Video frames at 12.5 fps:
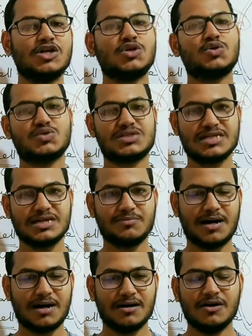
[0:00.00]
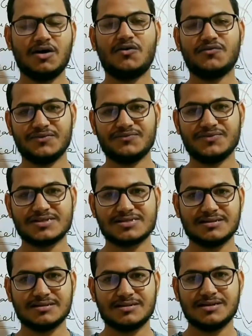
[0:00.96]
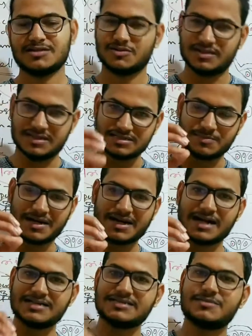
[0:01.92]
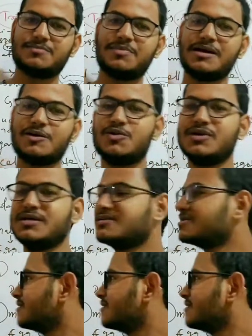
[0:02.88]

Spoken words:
to stigma of a pistil. So it is the mechanism by which